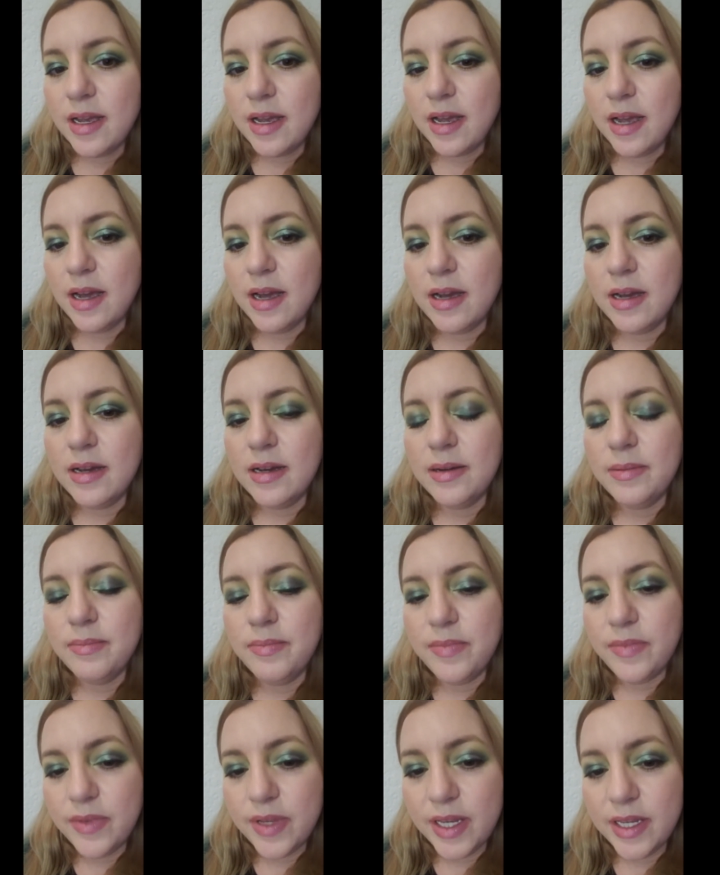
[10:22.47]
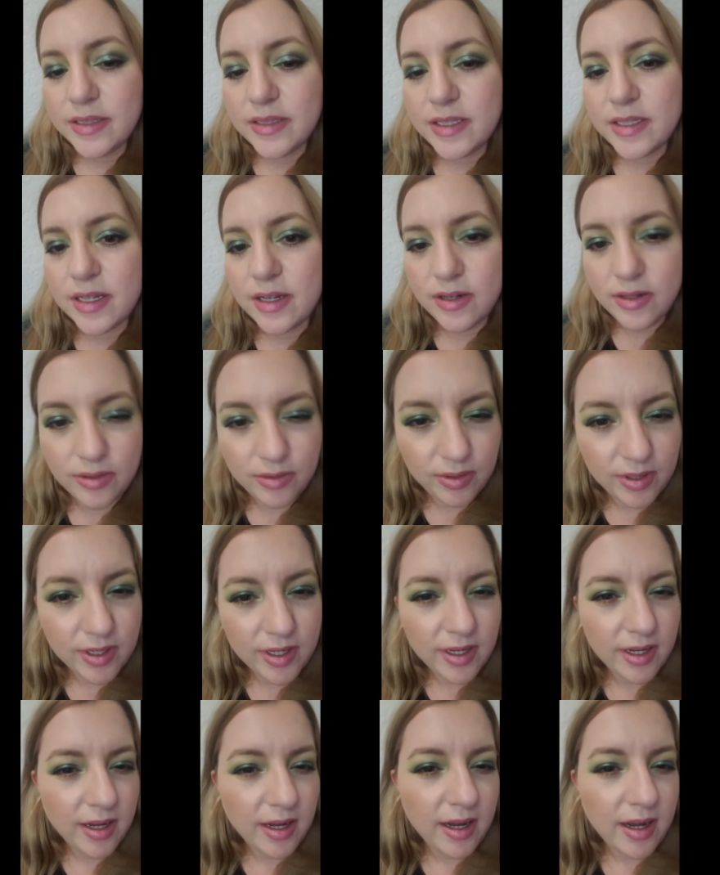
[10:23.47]
And so
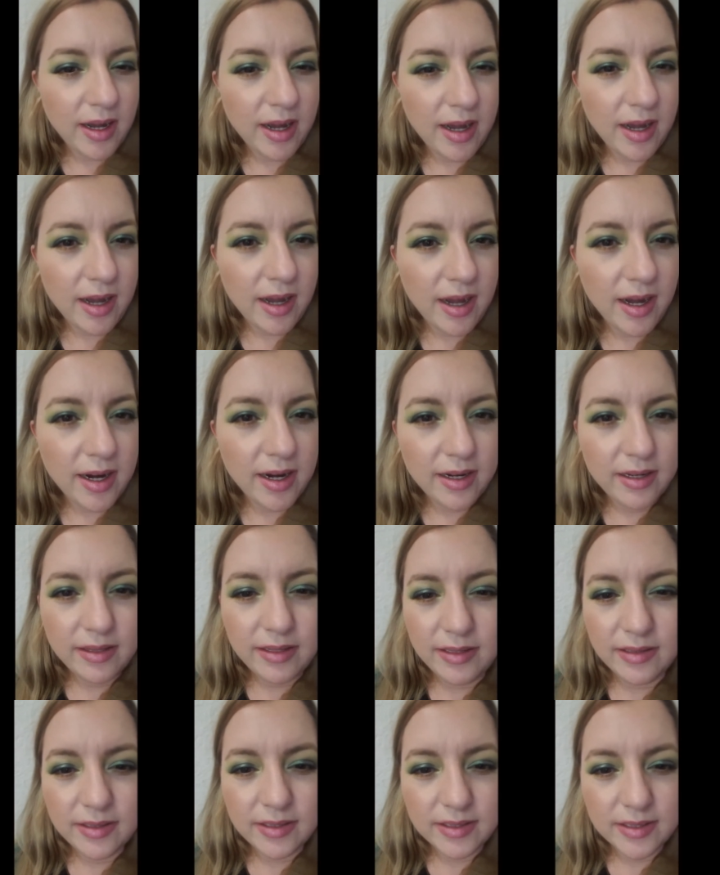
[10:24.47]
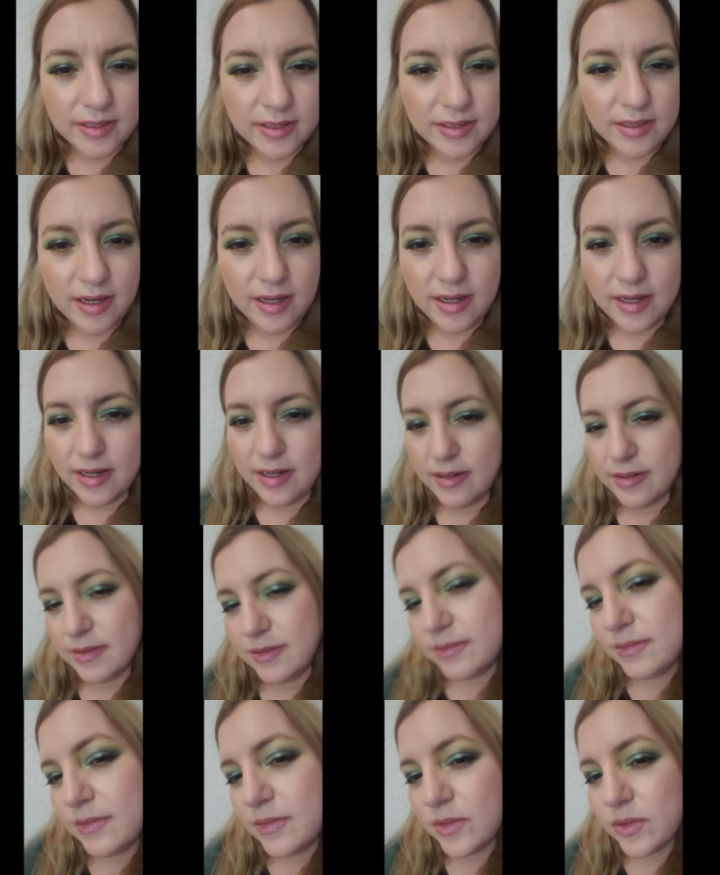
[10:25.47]
I think this is not
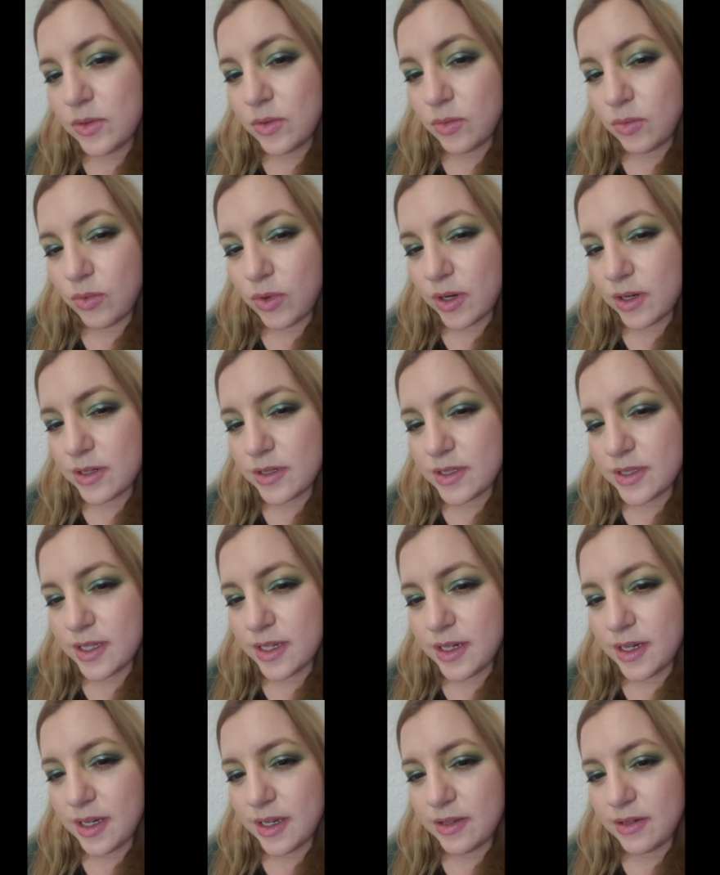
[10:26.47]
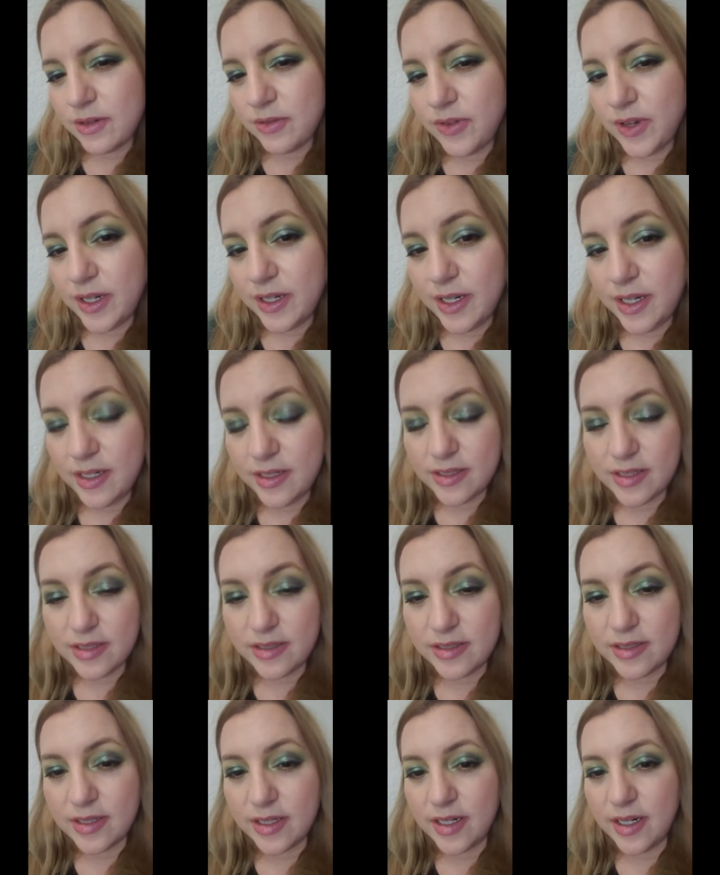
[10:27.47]
worse than other
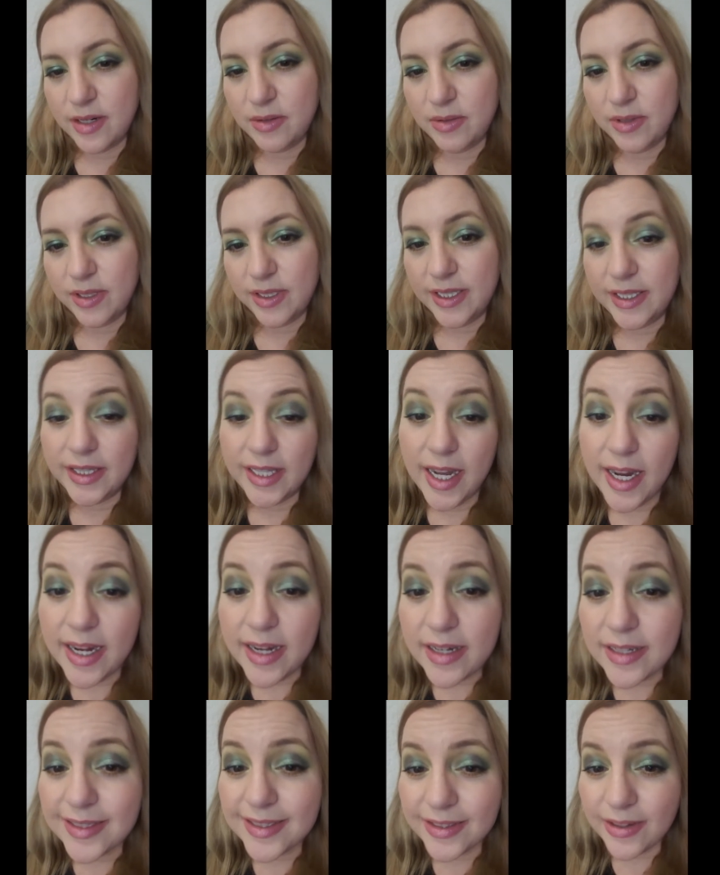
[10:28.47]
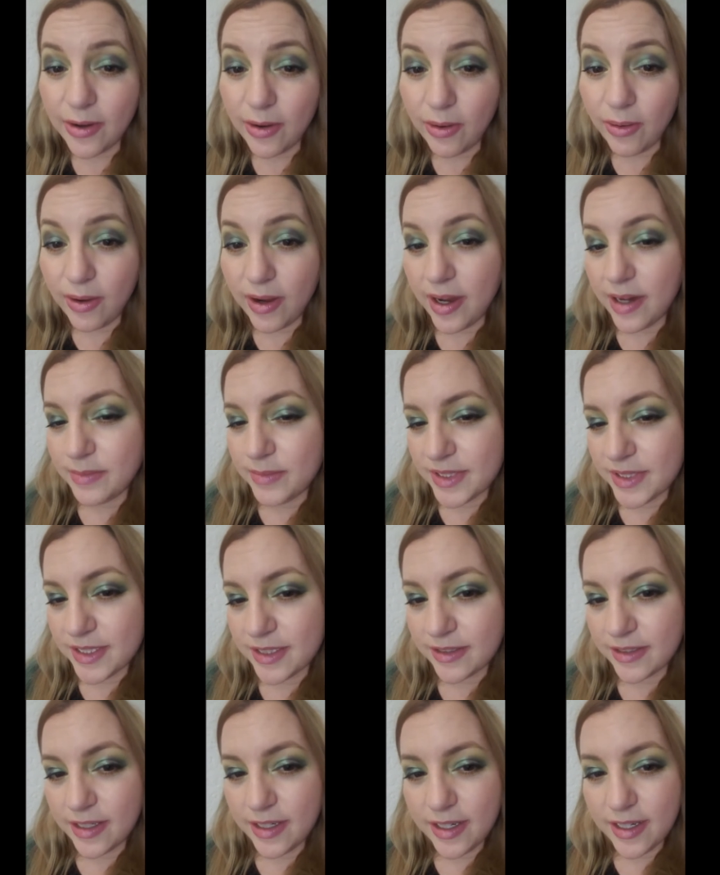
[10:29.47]
foundations that I really like, so I'm still
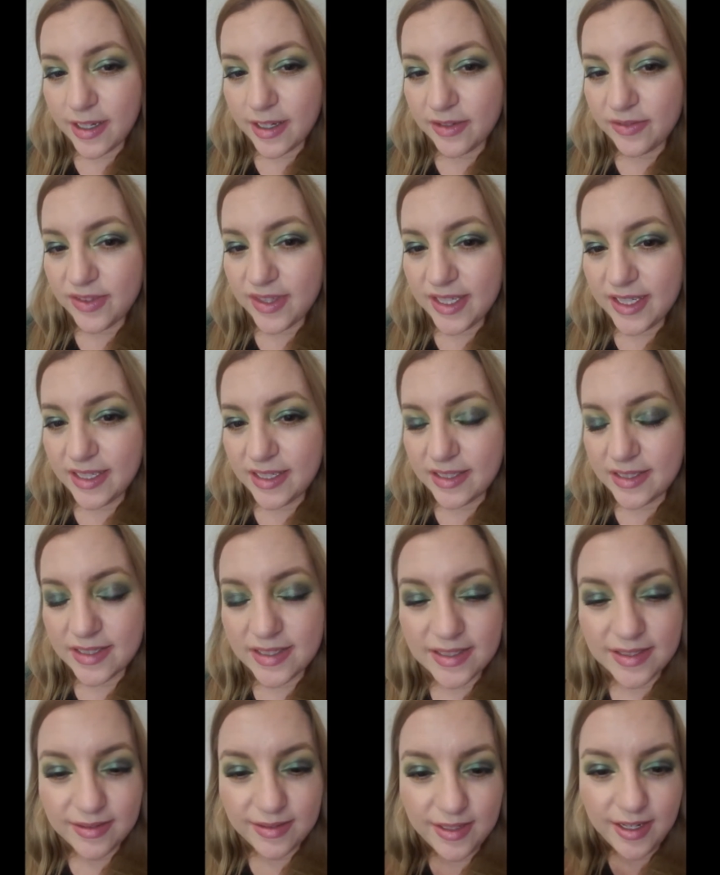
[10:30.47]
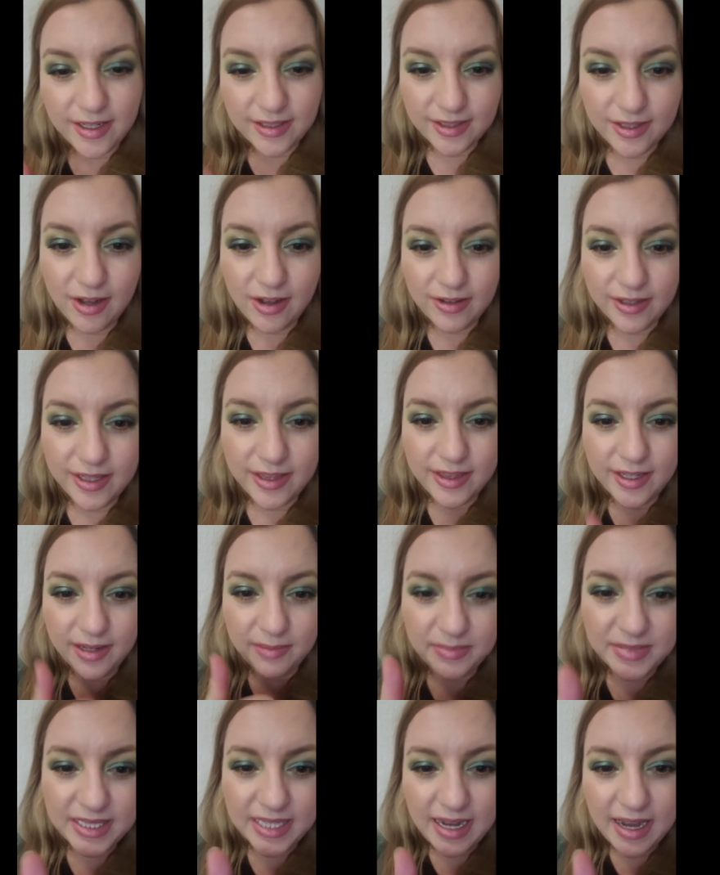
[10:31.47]
gonna give this a solid
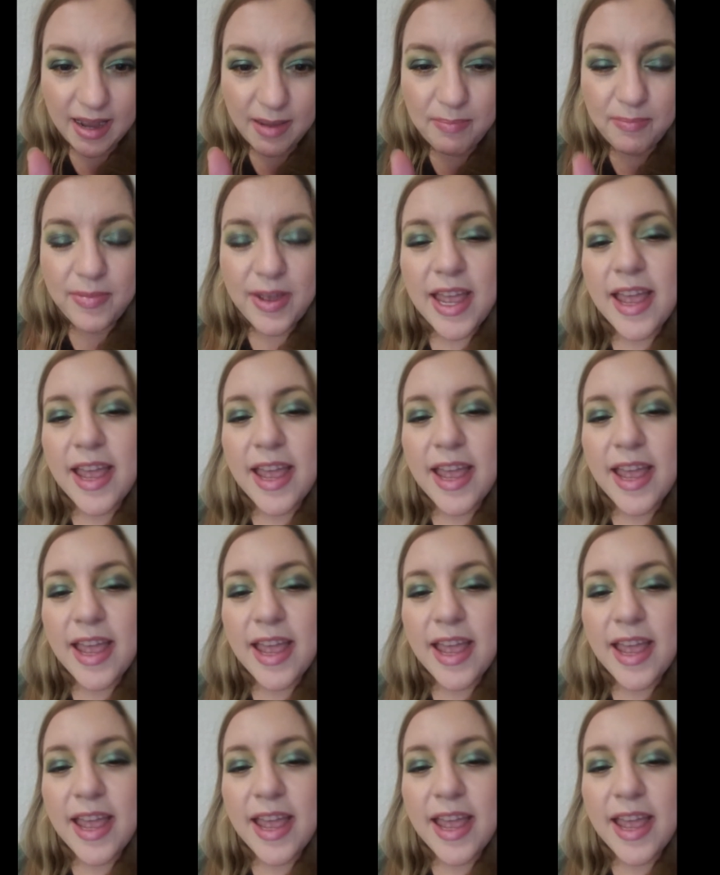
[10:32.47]
thumbs up.